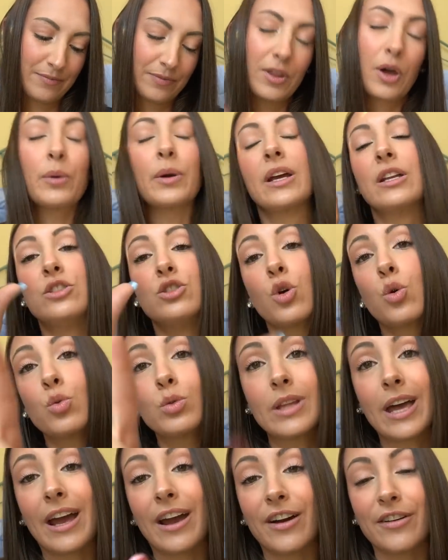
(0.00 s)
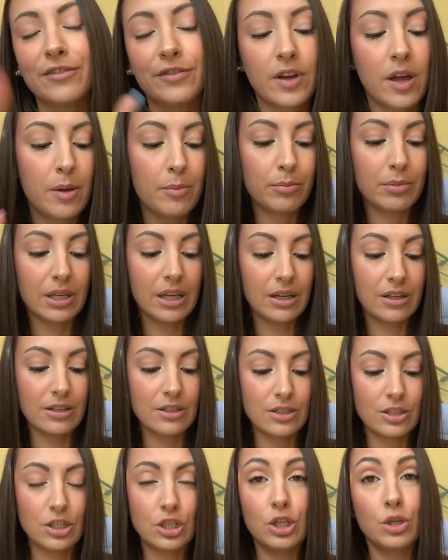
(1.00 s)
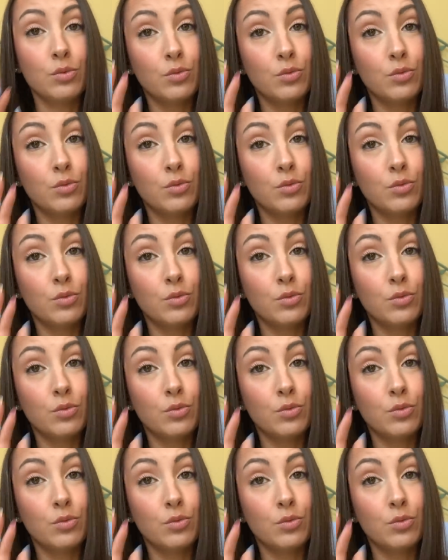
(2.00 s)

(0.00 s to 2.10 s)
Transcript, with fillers: Okay, don't laugh because you